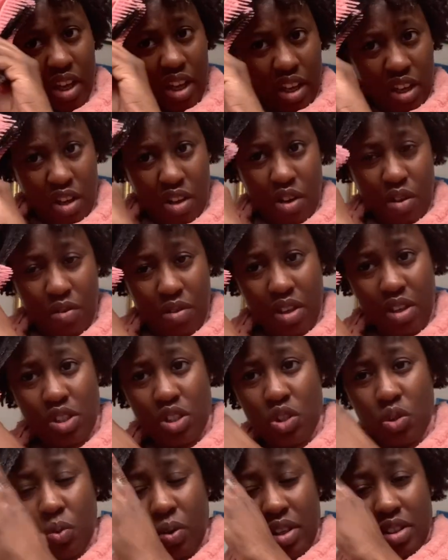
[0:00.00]
you know, these
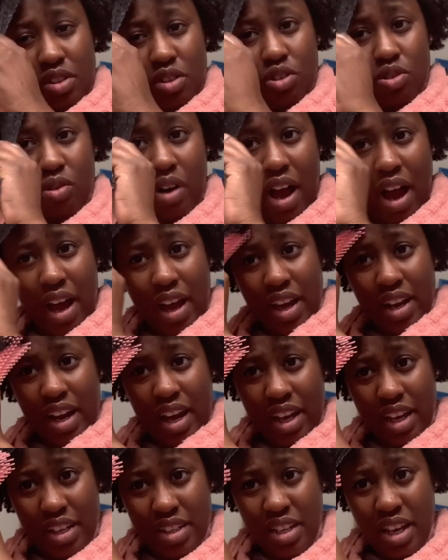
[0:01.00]
twists dry and
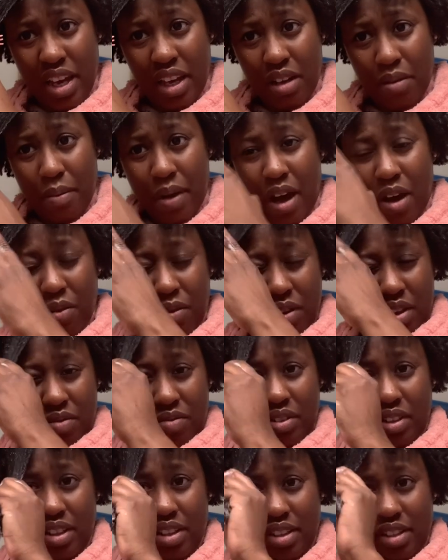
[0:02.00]
I can take them out and
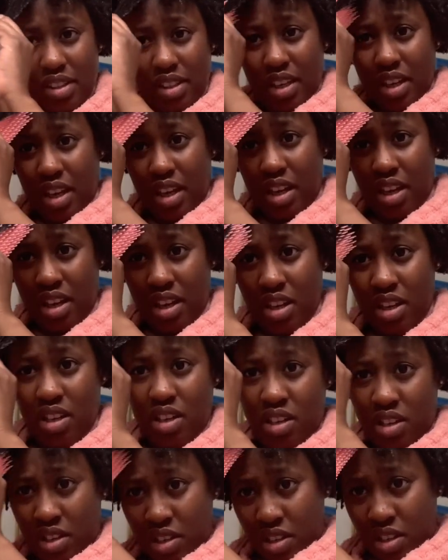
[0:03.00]
really see,
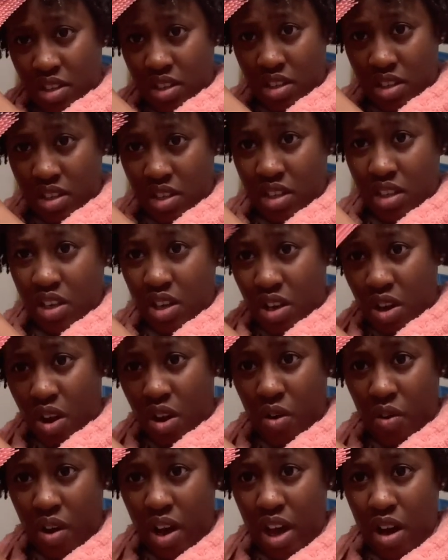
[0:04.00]
you
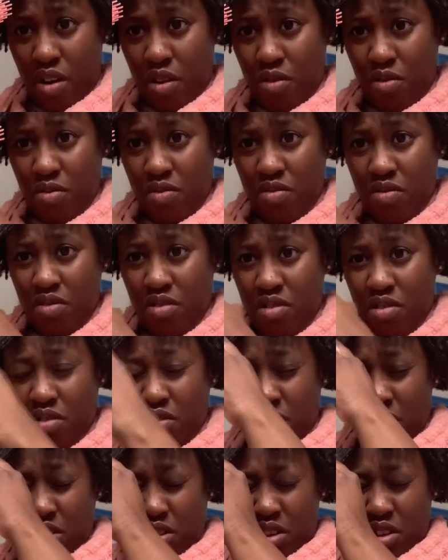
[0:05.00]
know, how
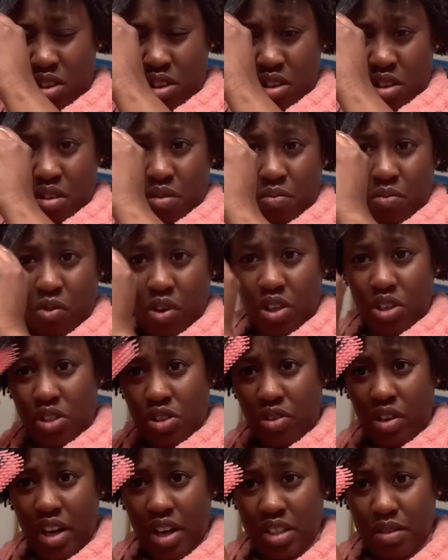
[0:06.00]

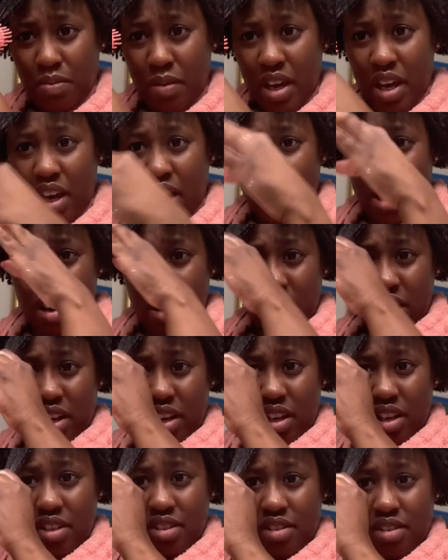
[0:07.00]
moisturized my hair
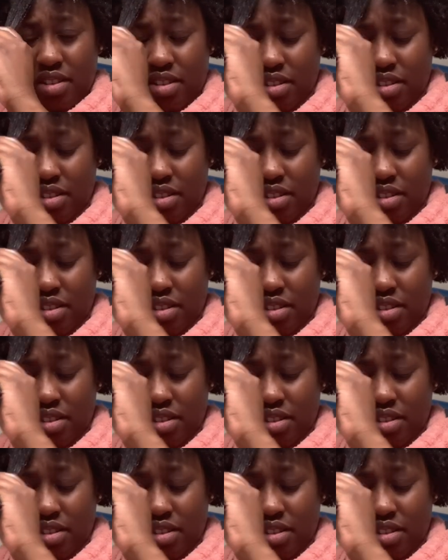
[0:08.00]
is and